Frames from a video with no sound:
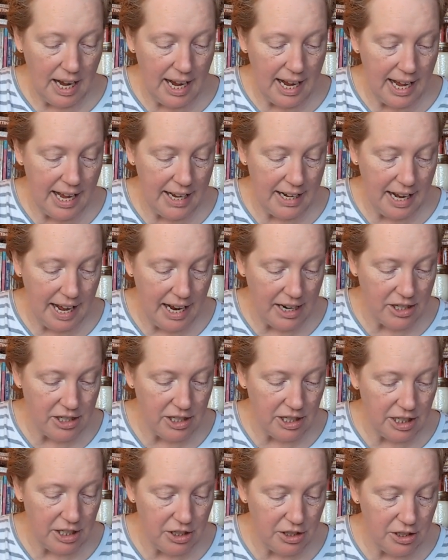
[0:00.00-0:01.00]
had
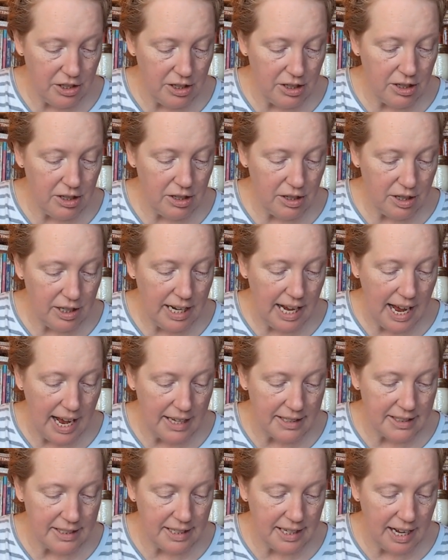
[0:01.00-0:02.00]
actually
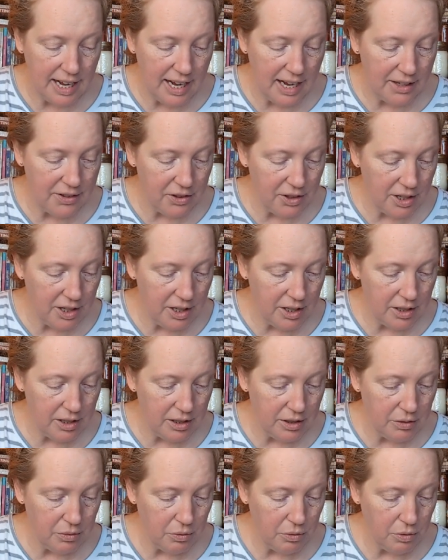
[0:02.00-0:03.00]
casted on
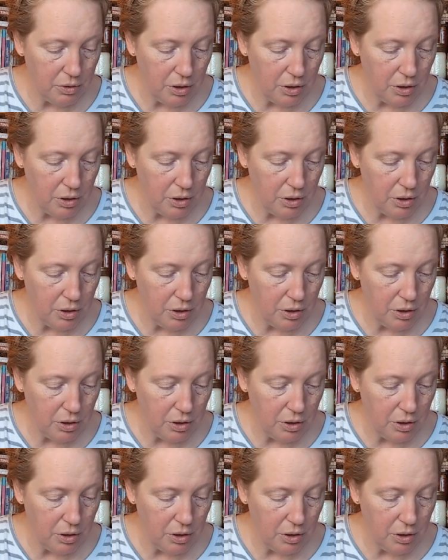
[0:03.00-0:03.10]
the